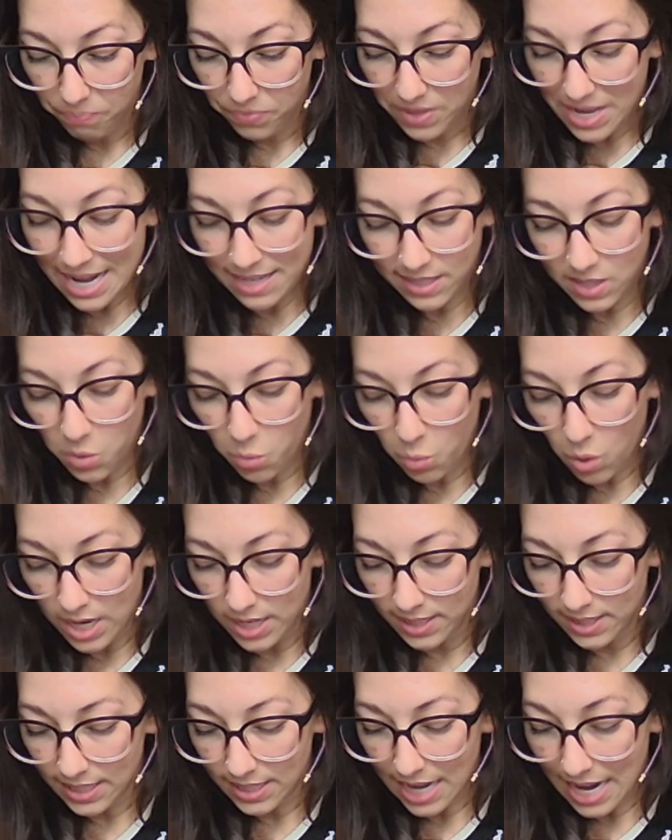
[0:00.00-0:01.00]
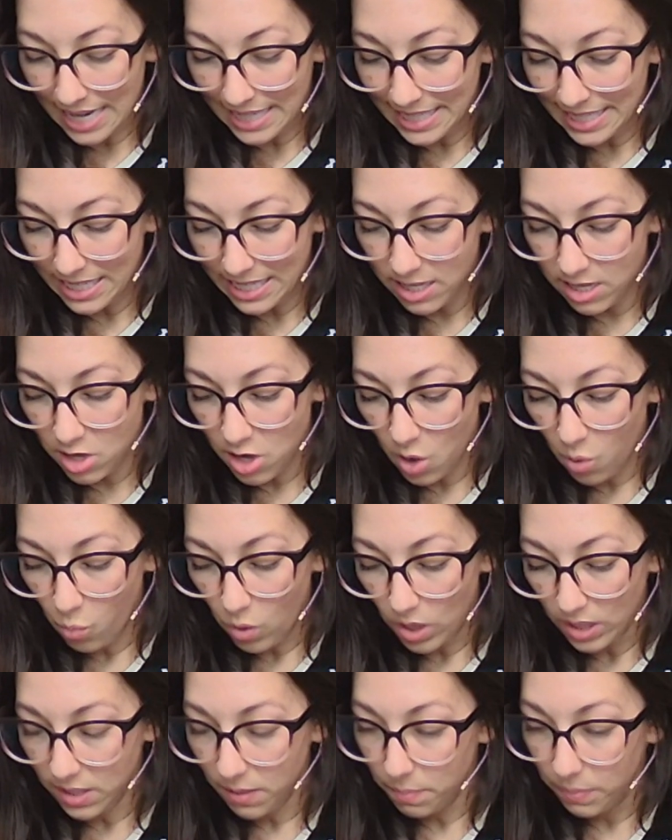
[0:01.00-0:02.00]
As it was, I didn't know
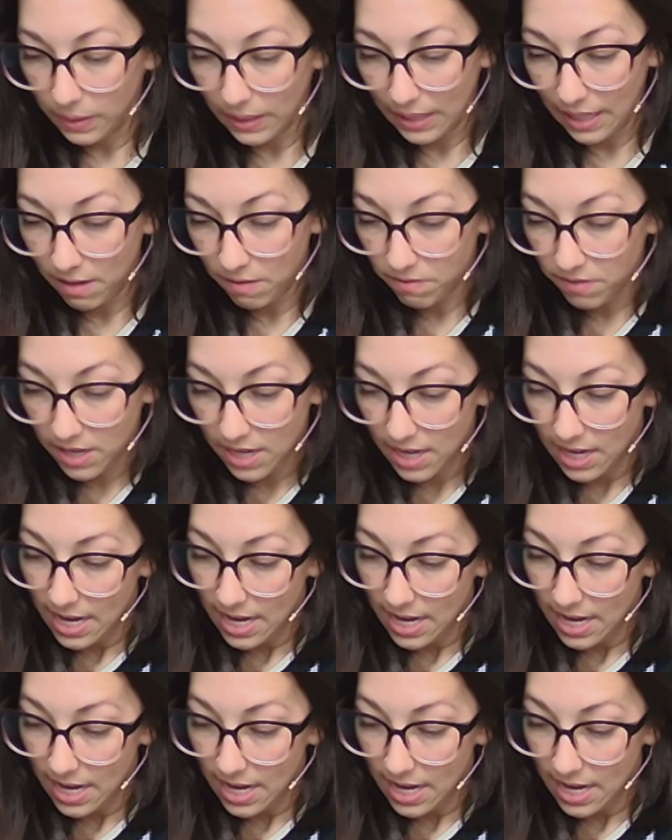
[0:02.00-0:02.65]
what to believe,